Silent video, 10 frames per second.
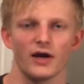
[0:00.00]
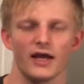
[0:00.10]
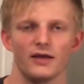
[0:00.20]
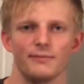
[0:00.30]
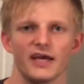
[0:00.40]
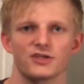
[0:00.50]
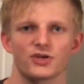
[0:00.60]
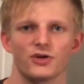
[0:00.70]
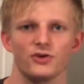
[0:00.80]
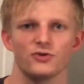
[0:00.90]
and make
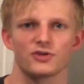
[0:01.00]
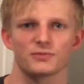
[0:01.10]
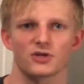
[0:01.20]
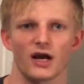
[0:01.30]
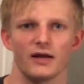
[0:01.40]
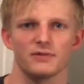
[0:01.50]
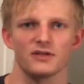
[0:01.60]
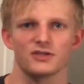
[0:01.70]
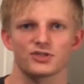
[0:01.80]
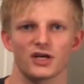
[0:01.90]
sure you subscribe to
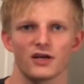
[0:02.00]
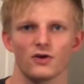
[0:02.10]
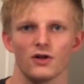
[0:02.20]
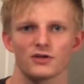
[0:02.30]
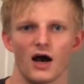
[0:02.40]
this channel